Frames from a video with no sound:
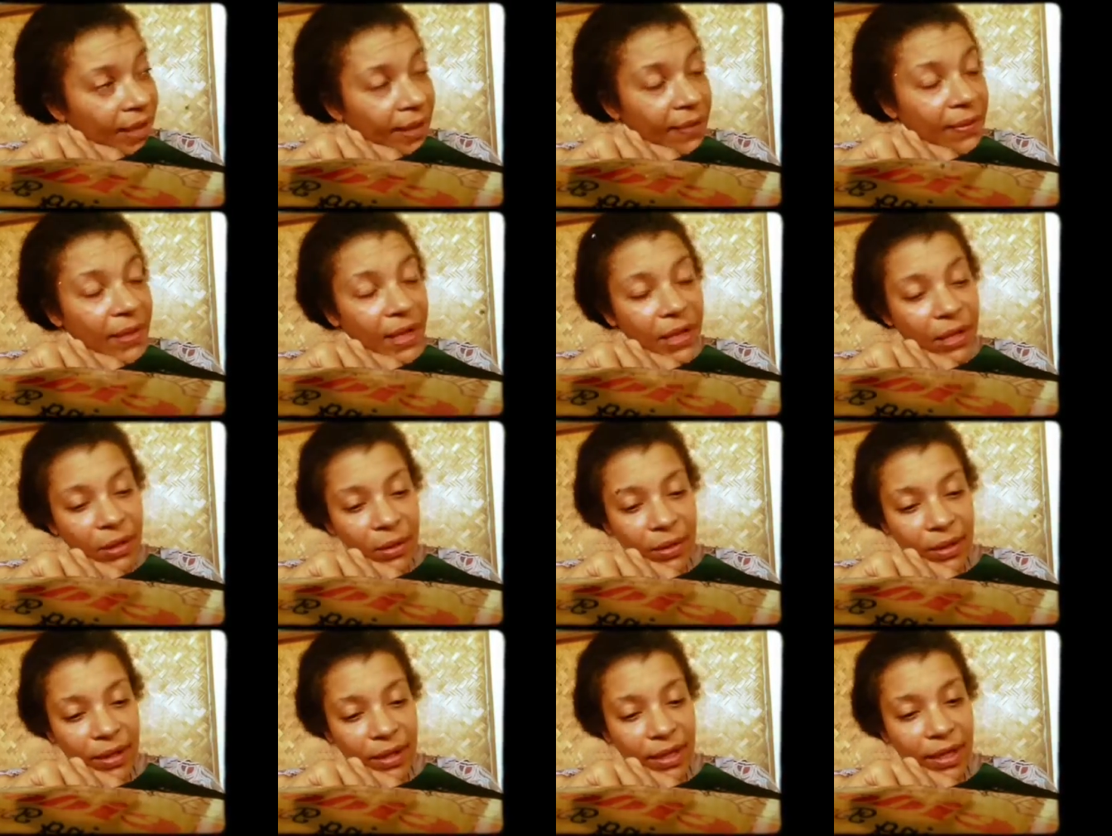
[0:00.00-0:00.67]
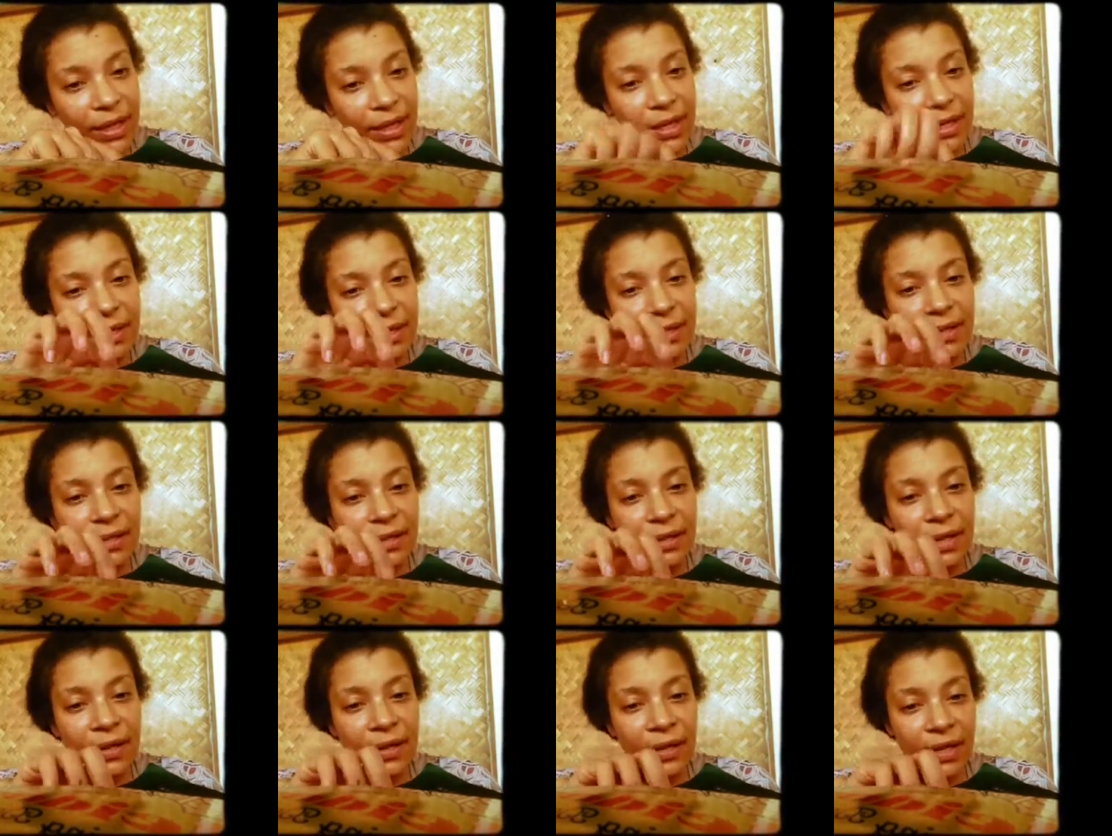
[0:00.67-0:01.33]
That it
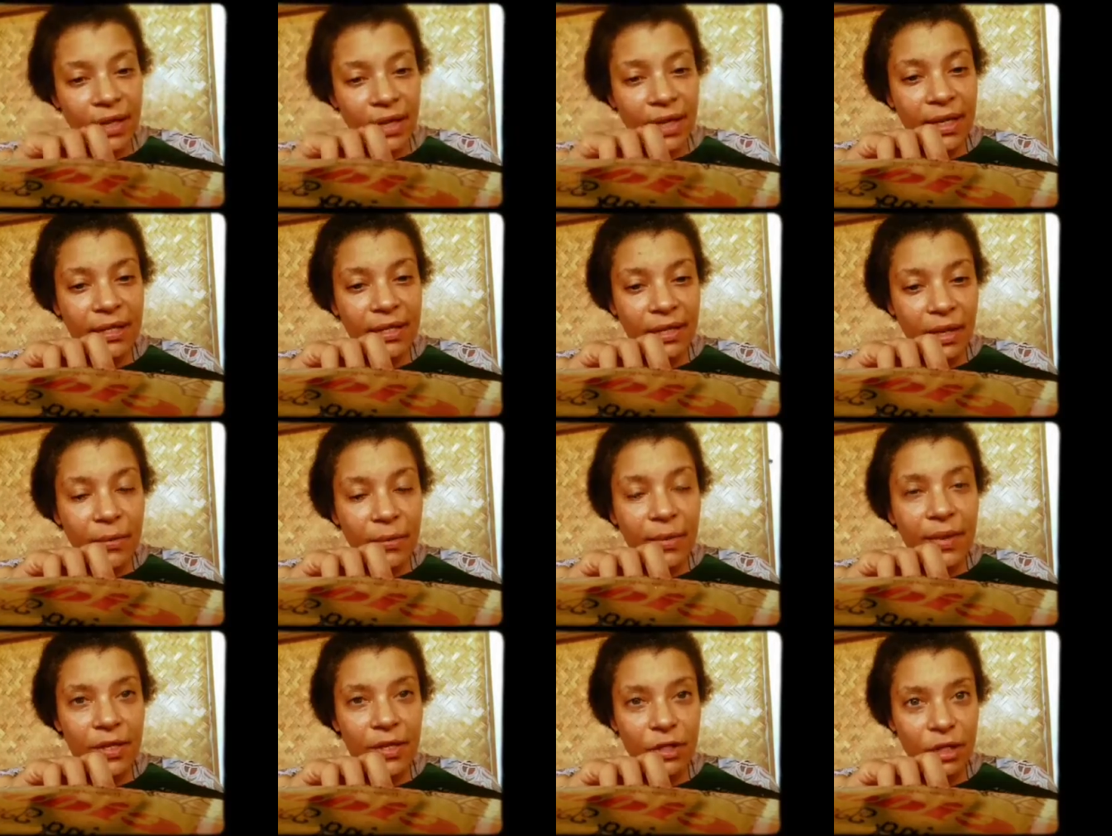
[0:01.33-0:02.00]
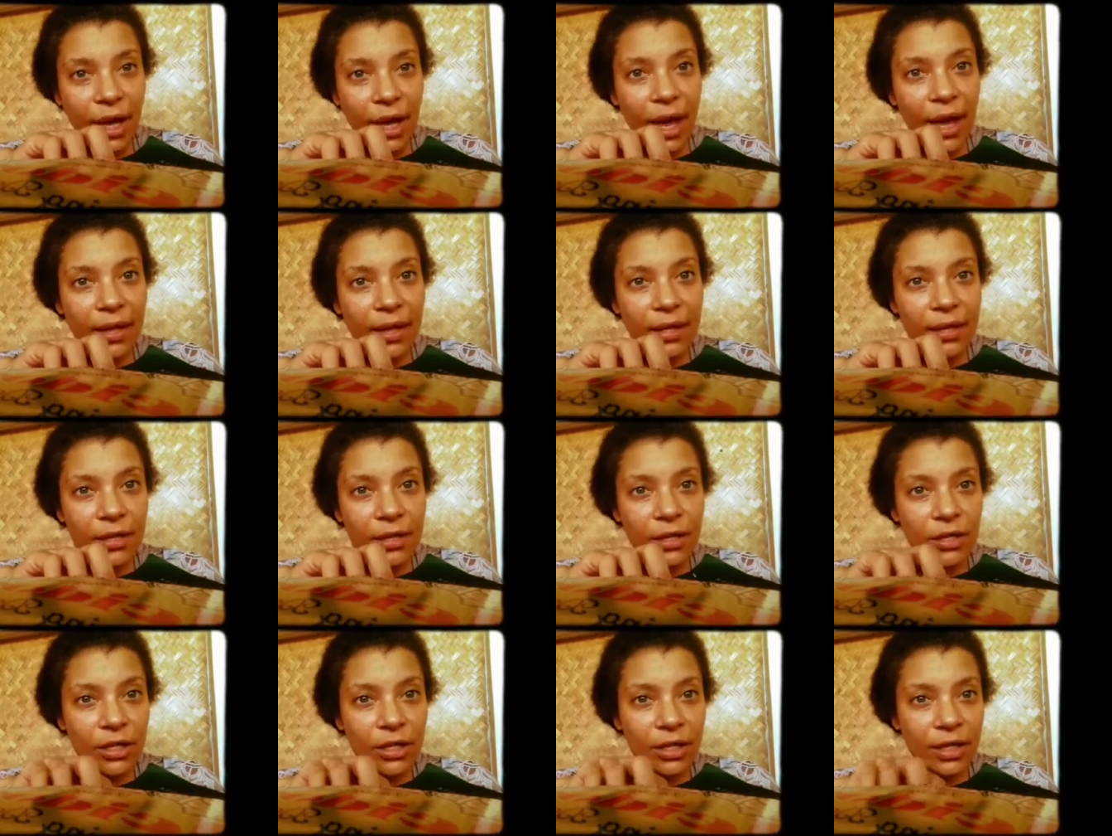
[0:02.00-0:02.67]
and then I dealt with the
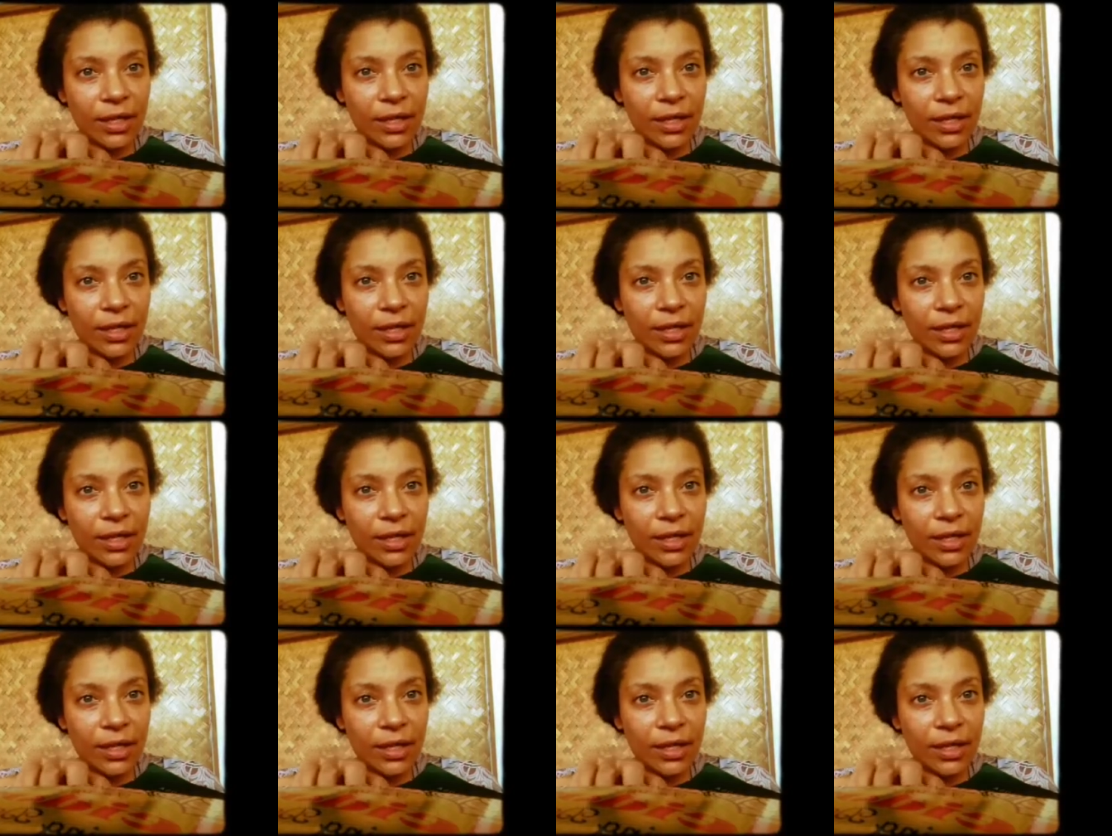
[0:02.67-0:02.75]
challenge